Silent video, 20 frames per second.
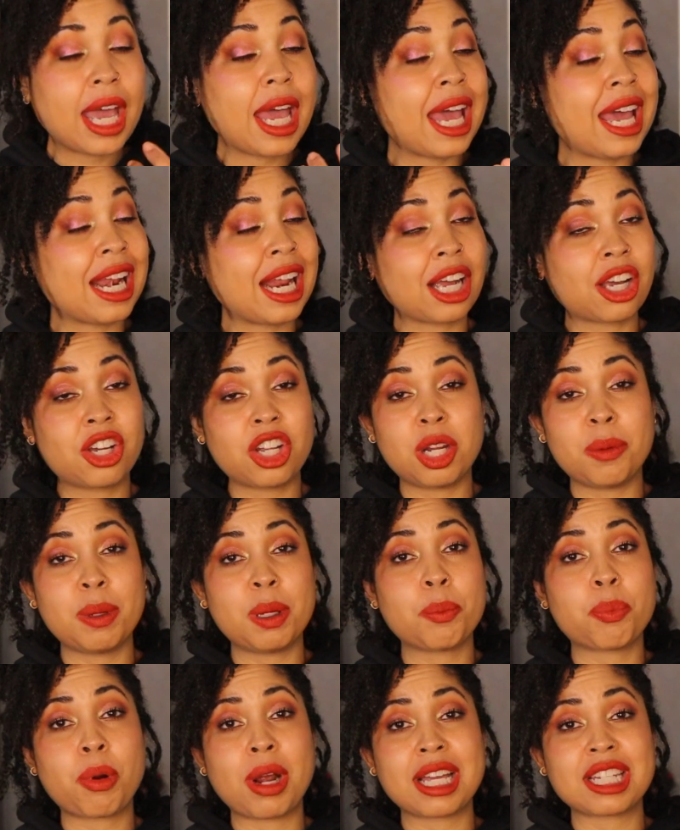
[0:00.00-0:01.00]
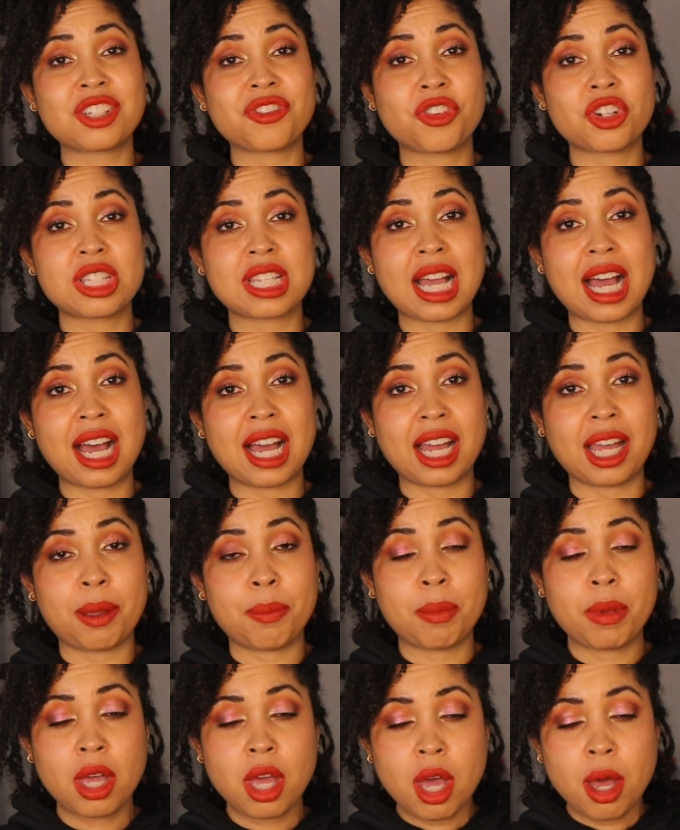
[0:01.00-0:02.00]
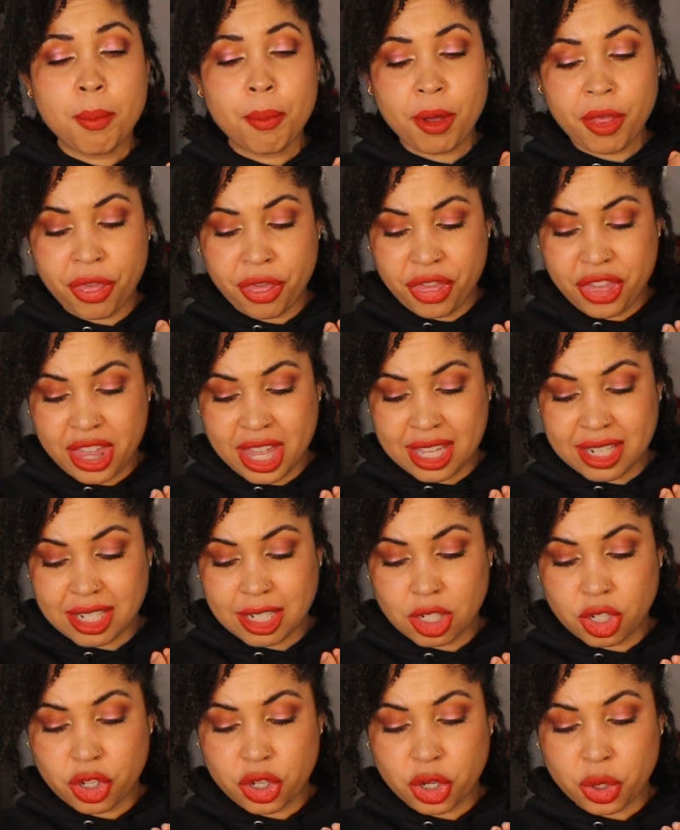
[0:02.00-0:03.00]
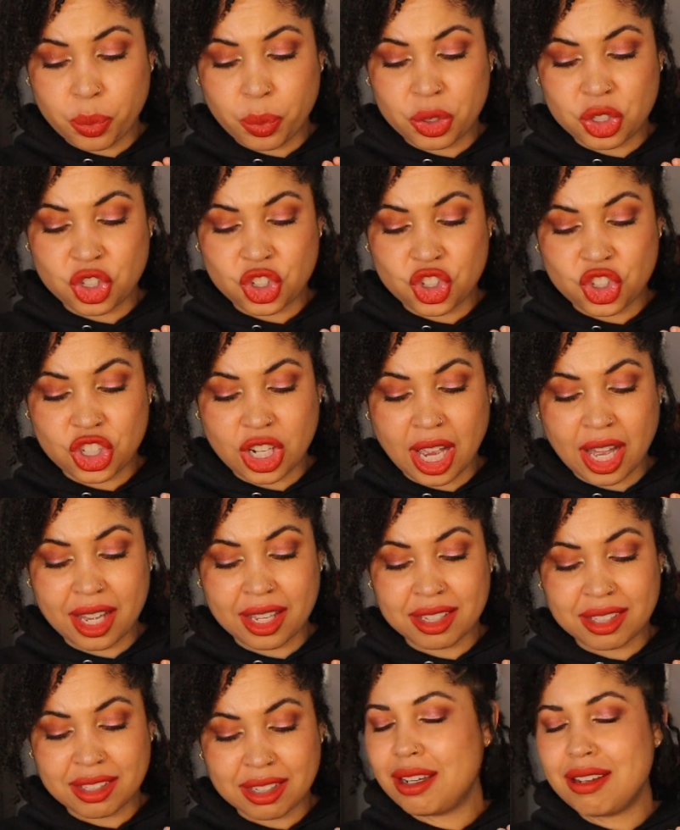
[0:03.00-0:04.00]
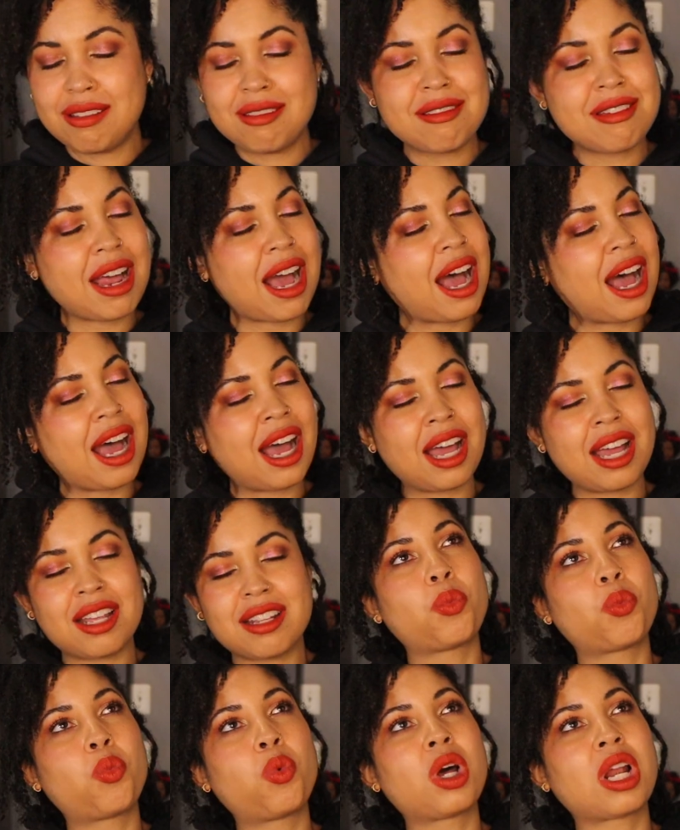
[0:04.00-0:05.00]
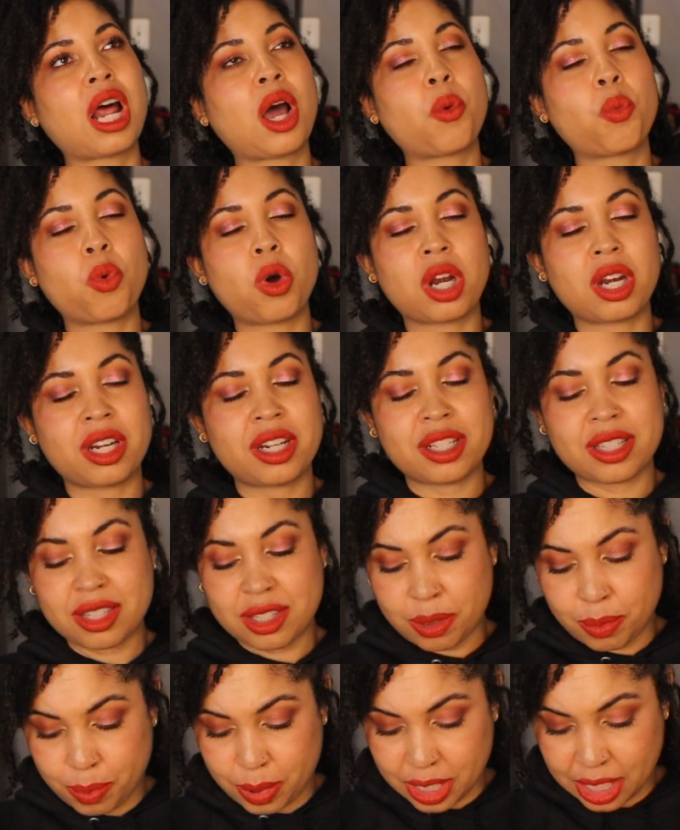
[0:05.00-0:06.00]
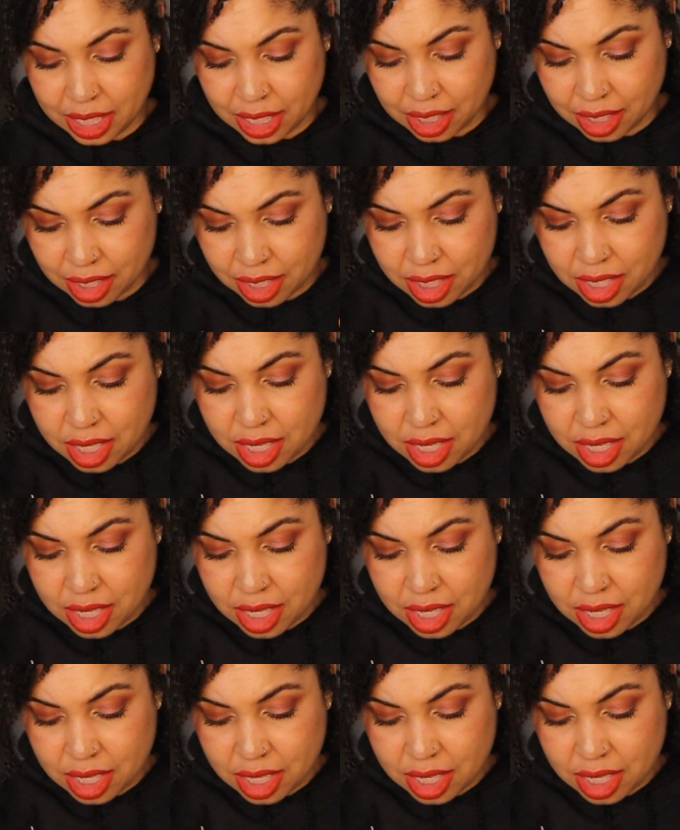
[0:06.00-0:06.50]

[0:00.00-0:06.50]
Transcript: and I could have been pressed for time, but this look was just not what I wanted it to be.